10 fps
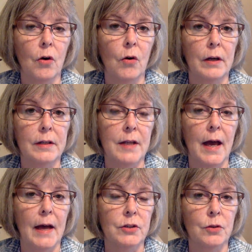or
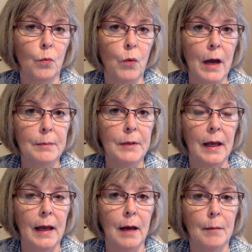attached
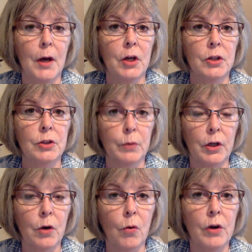webcam to
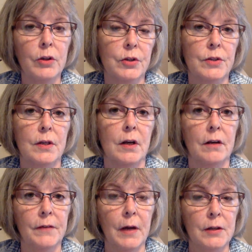record
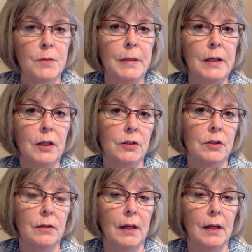yourself speaking to the